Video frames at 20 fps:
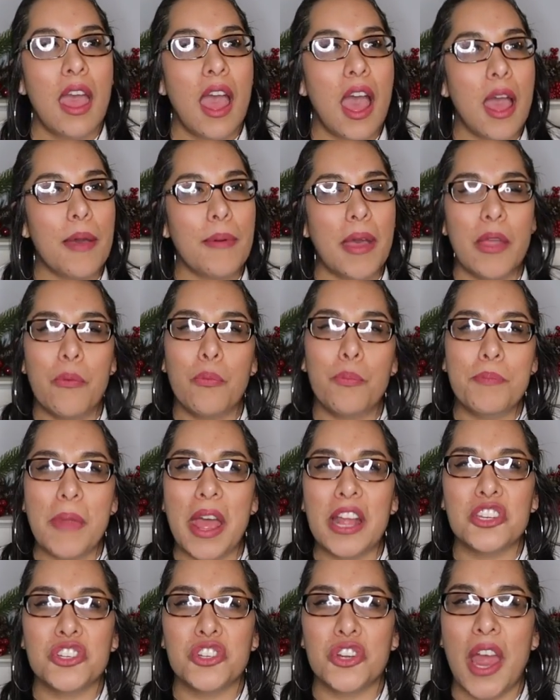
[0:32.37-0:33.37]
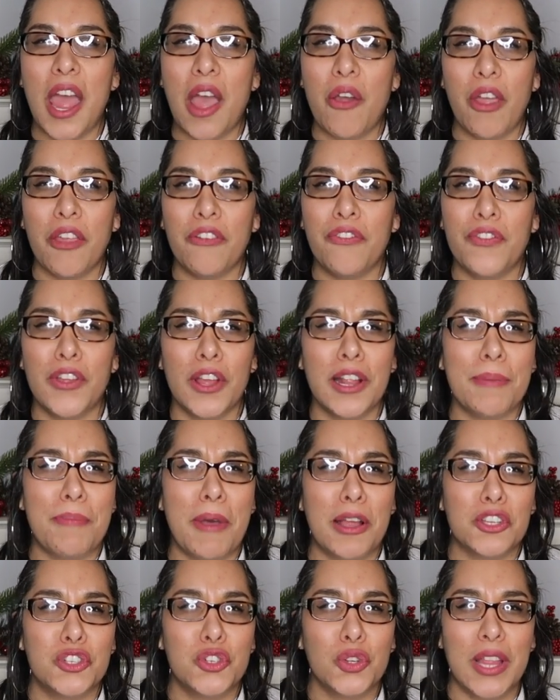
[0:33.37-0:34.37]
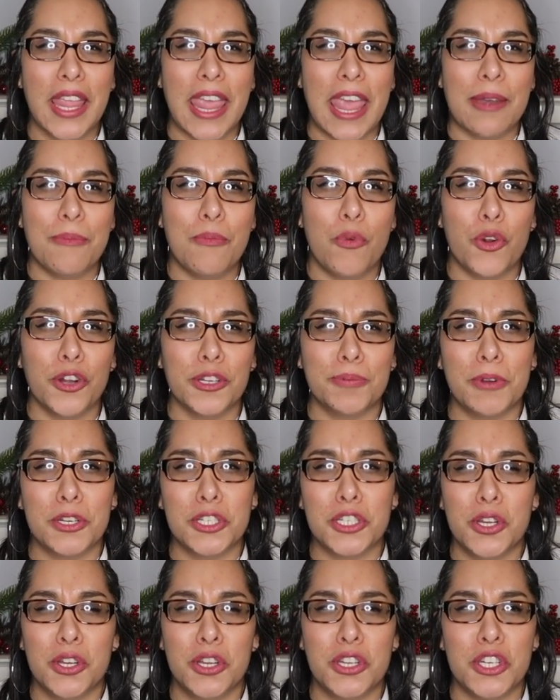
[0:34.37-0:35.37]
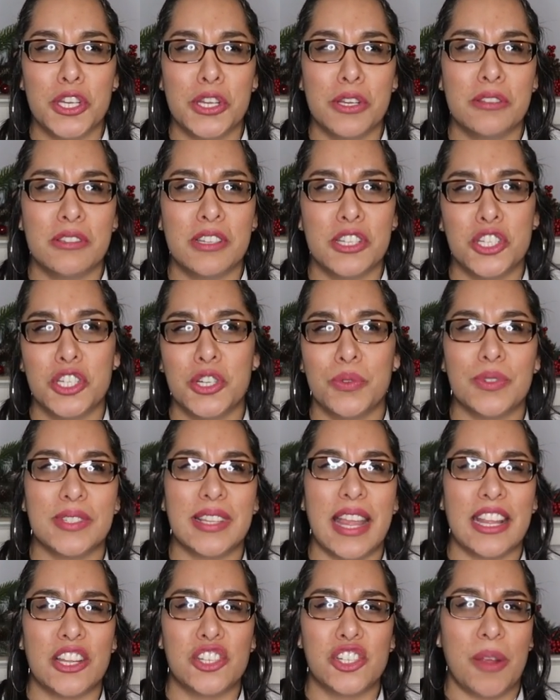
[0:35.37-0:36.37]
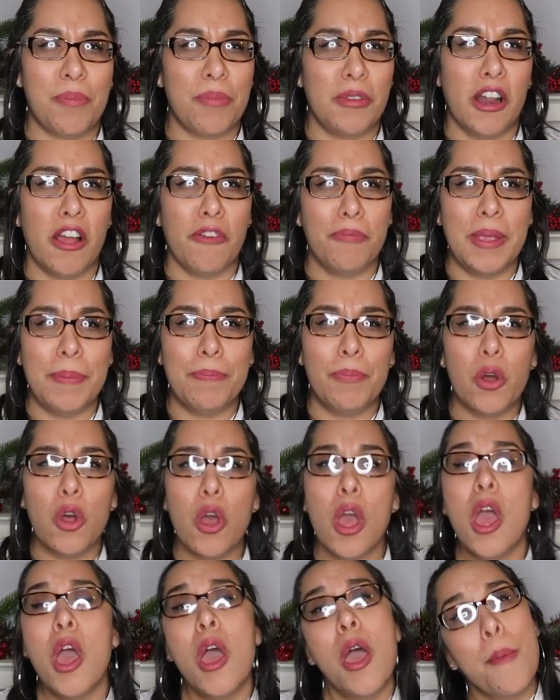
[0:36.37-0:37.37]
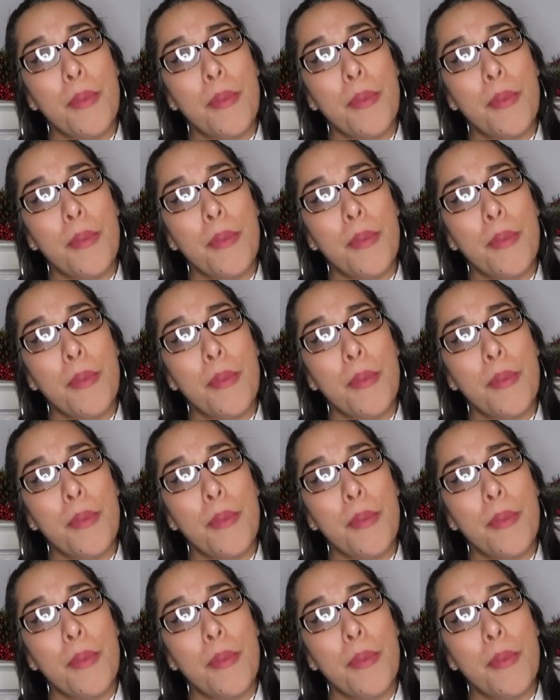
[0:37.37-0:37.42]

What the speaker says: I'm not sure how I feel about Julianne Moore, especially since she was like chopping off people,